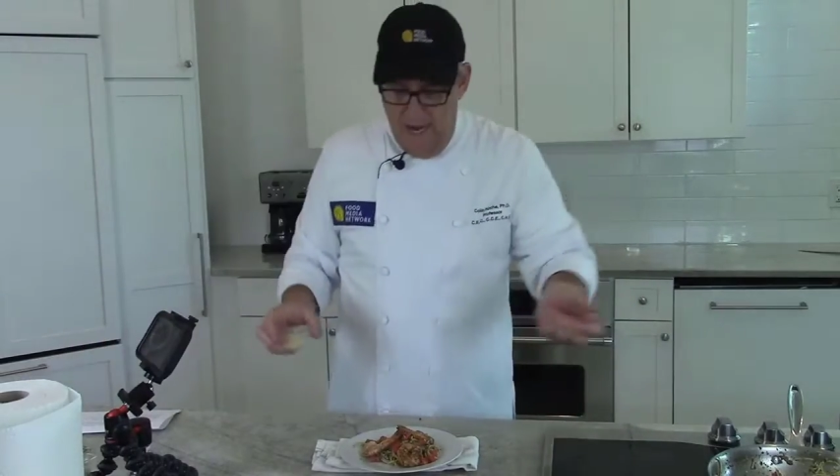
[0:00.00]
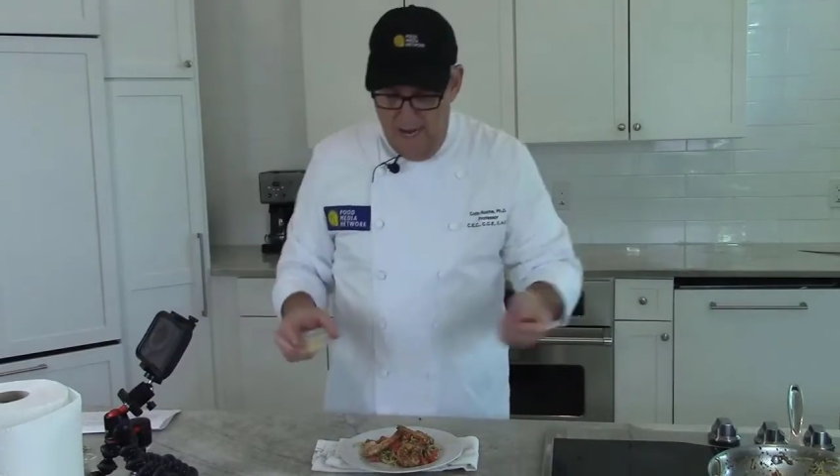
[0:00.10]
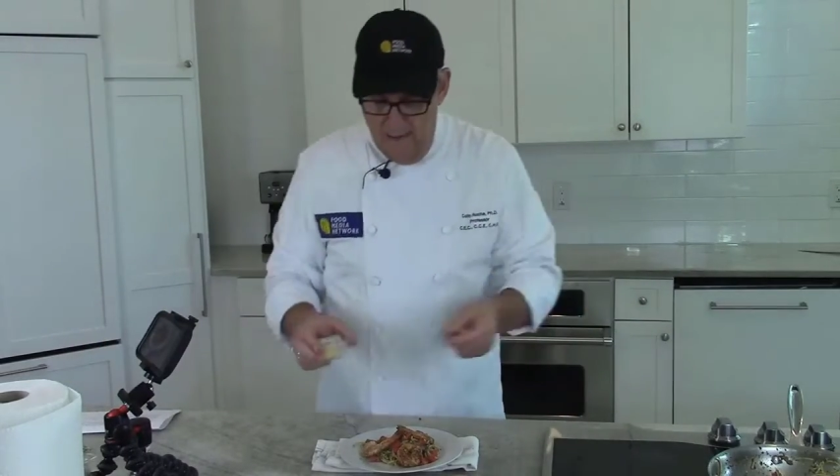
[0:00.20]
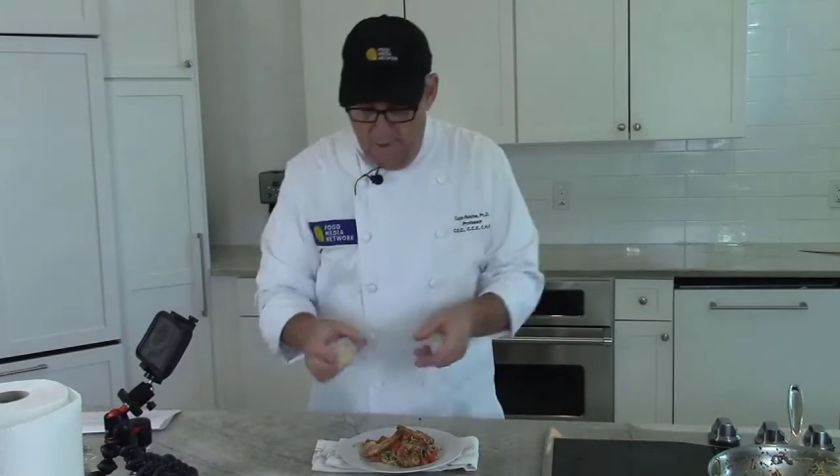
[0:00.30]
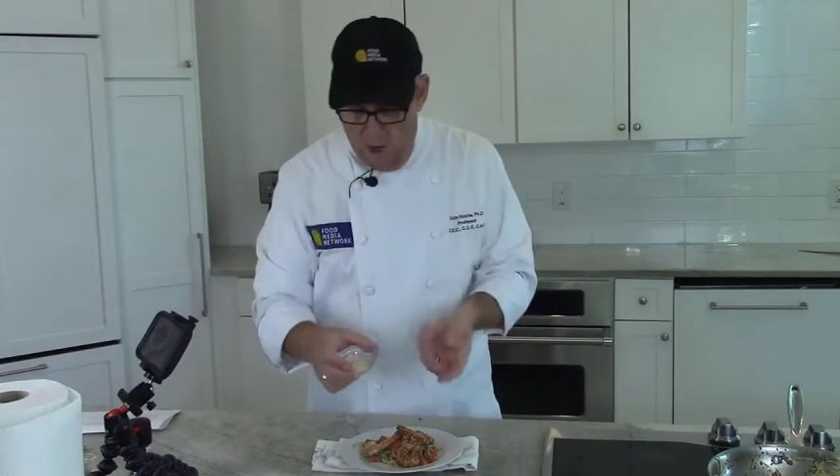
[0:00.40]

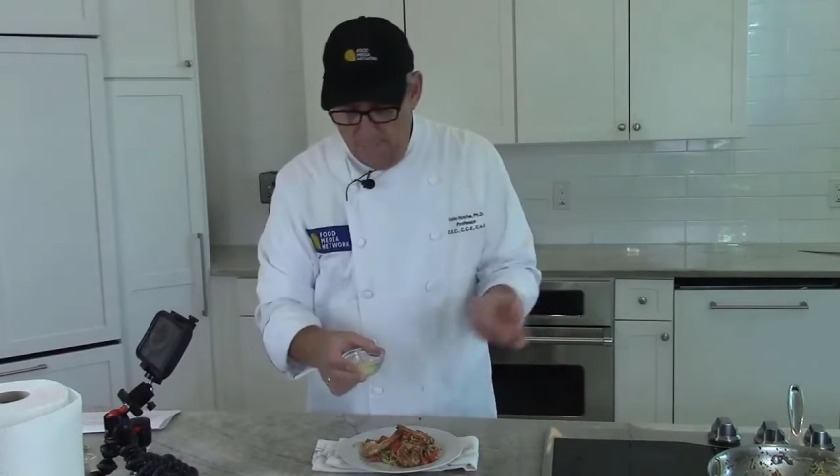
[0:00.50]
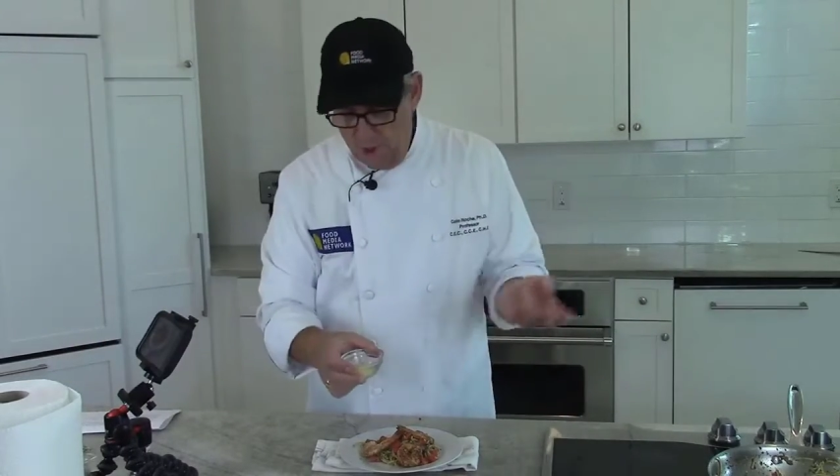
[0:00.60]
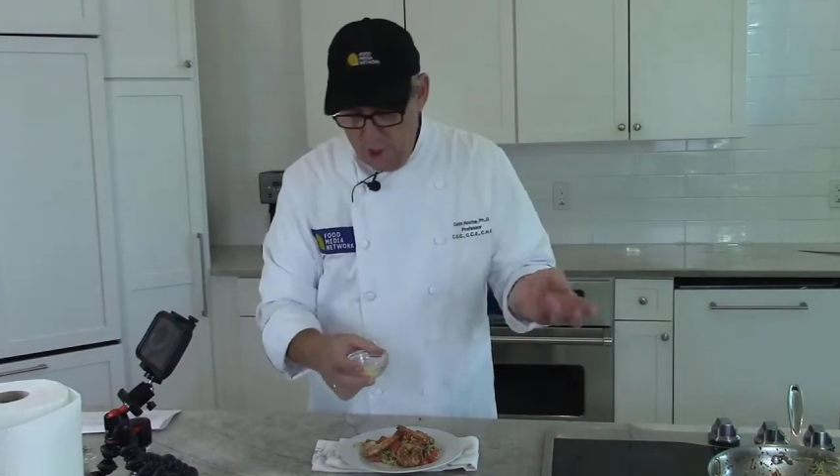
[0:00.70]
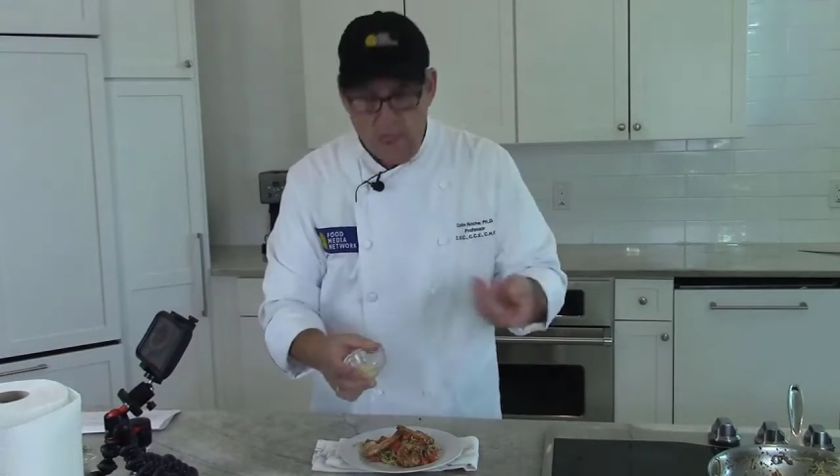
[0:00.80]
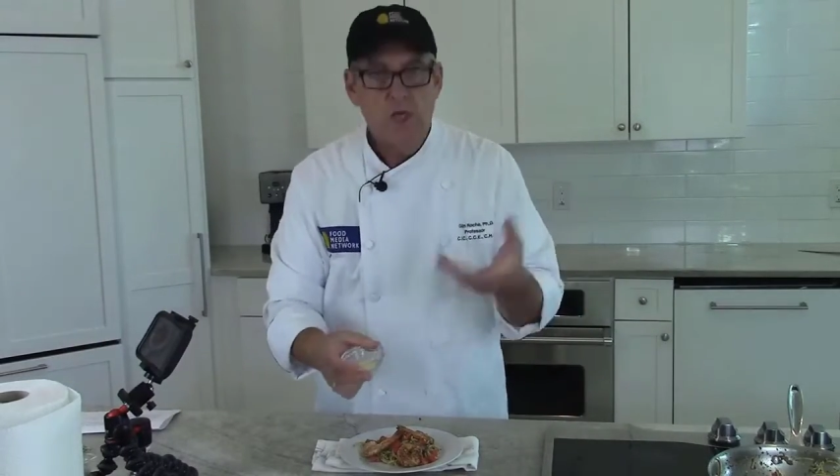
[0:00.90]
grated
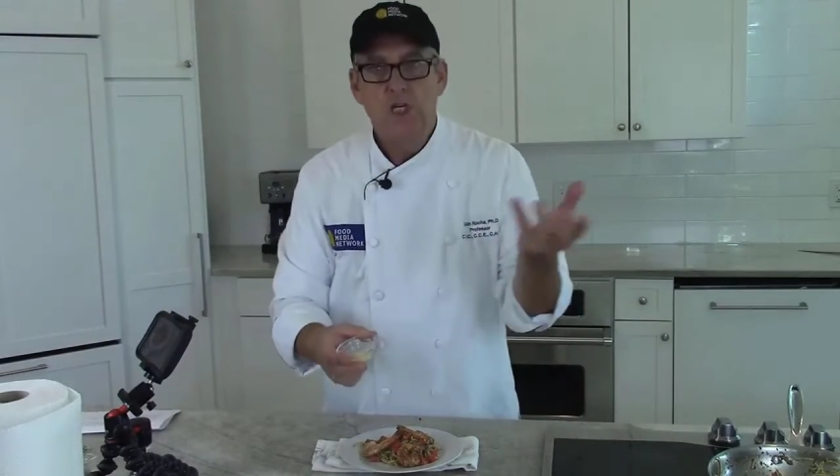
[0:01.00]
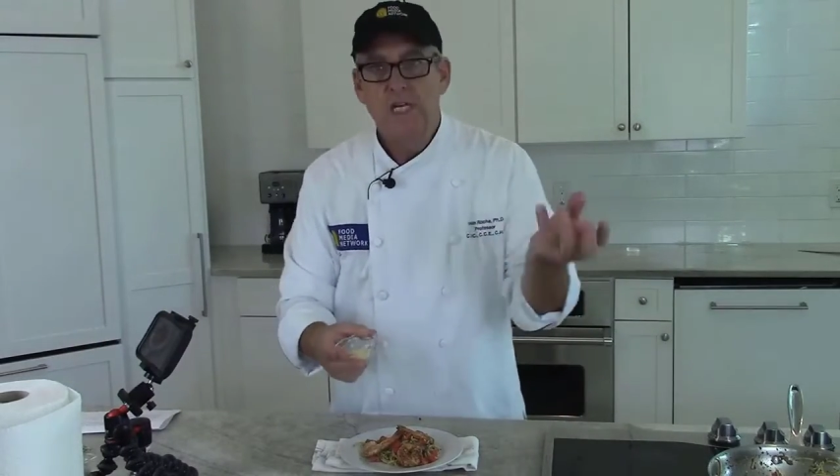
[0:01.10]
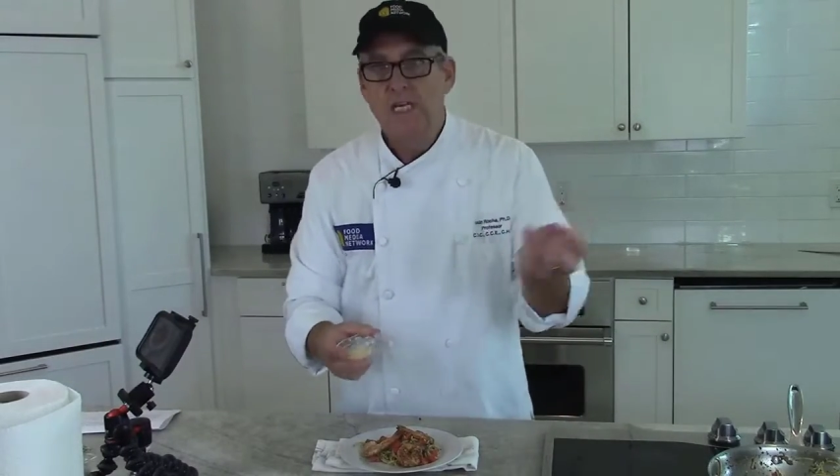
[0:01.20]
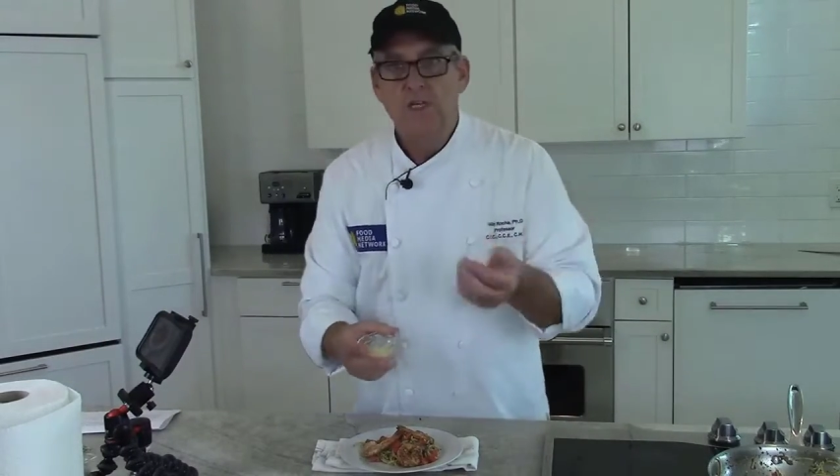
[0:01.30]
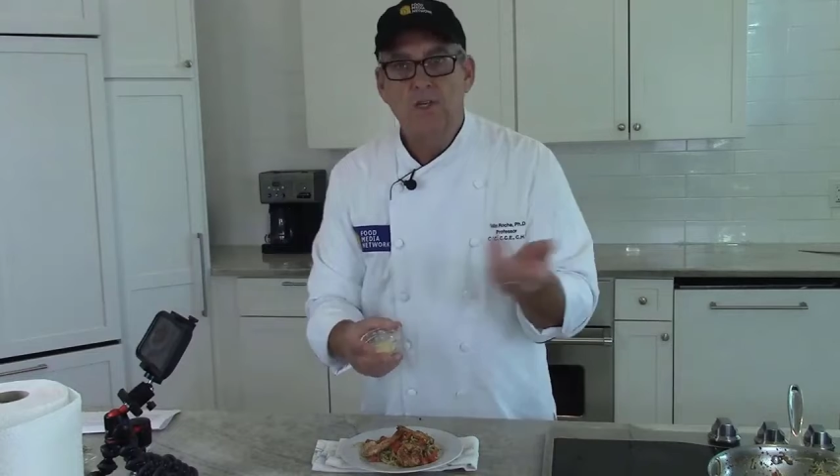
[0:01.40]
Parmesan
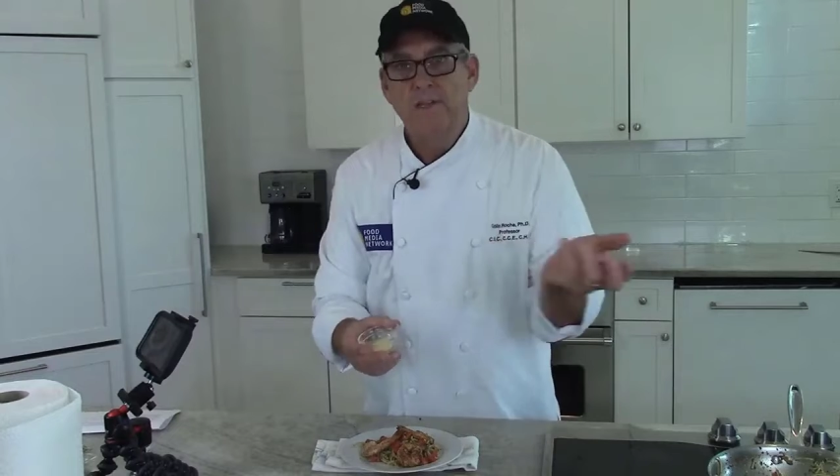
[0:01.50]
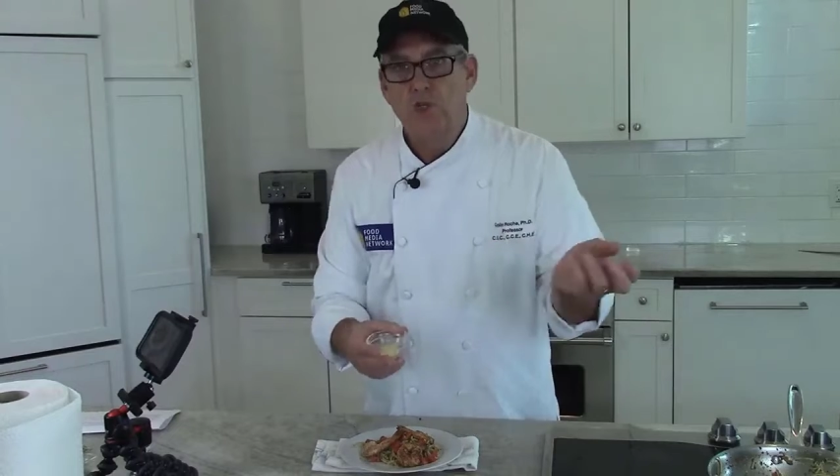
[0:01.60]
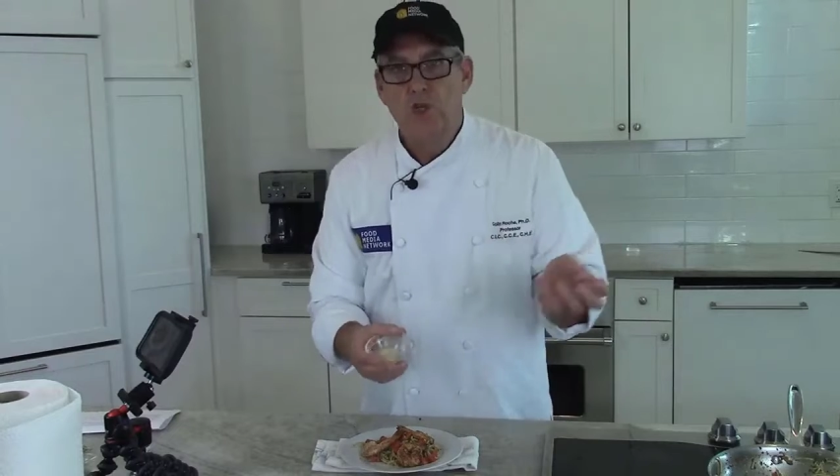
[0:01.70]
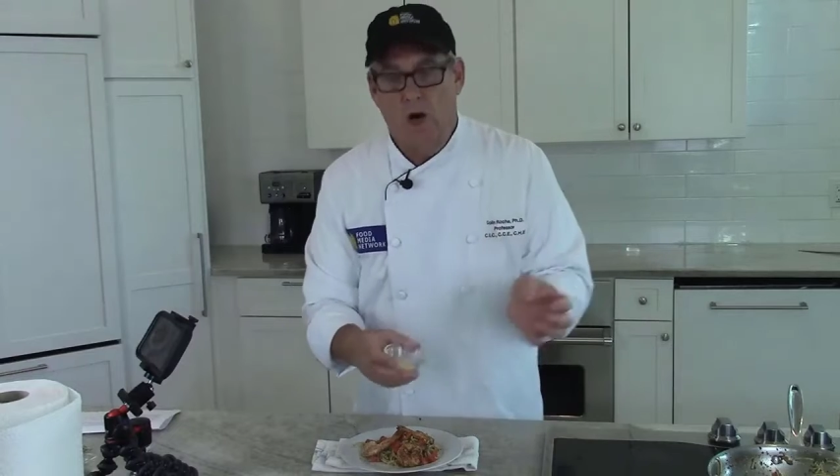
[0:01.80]
cheese or the